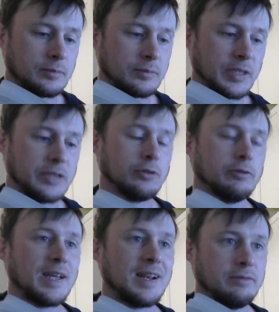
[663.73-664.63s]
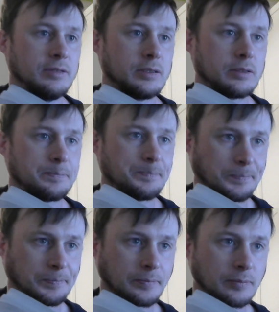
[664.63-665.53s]
They saw an elephant.
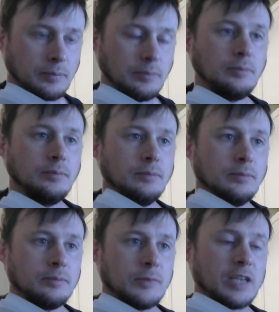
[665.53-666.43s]
I